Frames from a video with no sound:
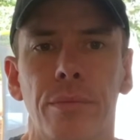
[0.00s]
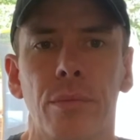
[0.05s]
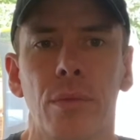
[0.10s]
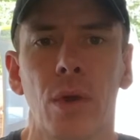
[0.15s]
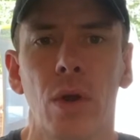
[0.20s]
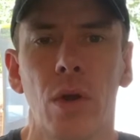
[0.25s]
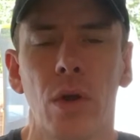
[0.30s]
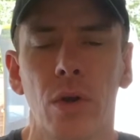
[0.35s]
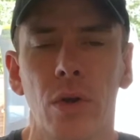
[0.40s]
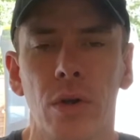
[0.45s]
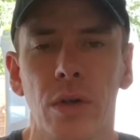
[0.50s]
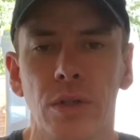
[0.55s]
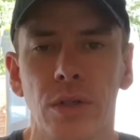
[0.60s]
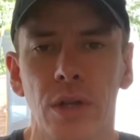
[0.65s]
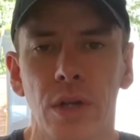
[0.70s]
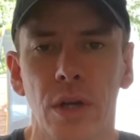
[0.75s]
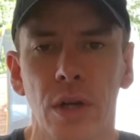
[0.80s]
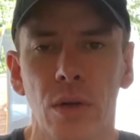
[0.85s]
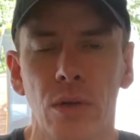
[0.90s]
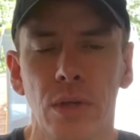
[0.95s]
Hi guys and
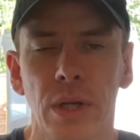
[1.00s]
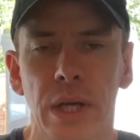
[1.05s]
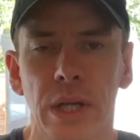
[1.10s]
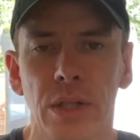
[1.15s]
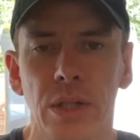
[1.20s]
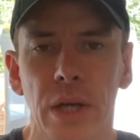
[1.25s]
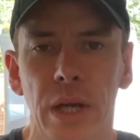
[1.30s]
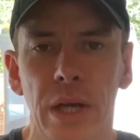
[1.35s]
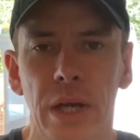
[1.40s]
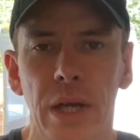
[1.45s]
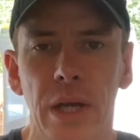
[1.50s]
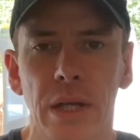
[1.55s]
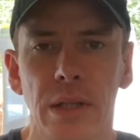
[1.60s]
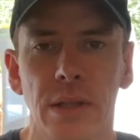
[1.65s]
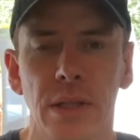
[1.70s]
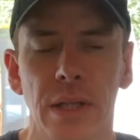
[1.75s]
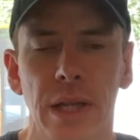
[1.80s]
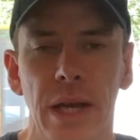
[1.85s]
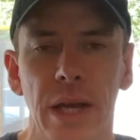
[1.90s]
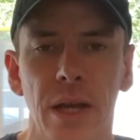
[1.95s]
girls, AJ here, and
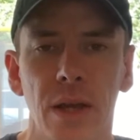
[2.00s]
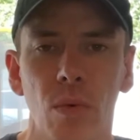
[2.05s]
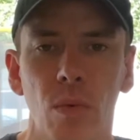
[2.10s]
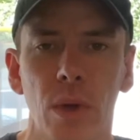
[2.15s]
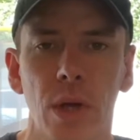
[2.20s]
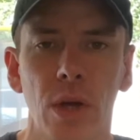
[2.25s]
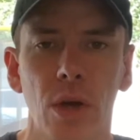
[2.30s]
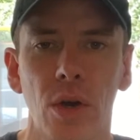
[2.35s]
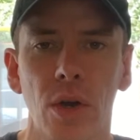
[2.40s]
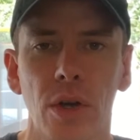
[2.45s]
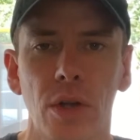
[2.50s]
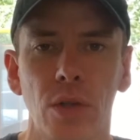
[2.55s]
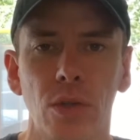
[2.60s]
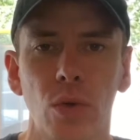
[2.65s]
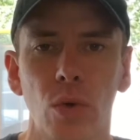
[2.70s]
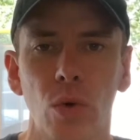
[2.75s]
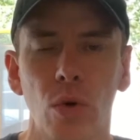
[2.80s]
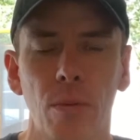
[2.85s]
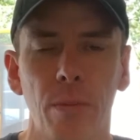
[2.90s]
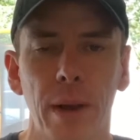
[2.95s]
today we are going to
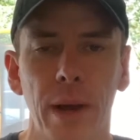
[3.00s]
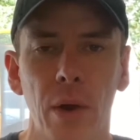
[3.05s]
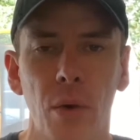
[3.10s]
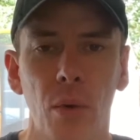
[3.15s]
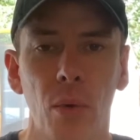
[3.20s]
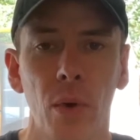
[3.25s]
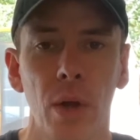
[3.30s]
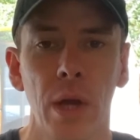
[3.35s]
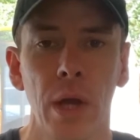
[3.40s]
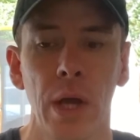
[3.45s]
talk about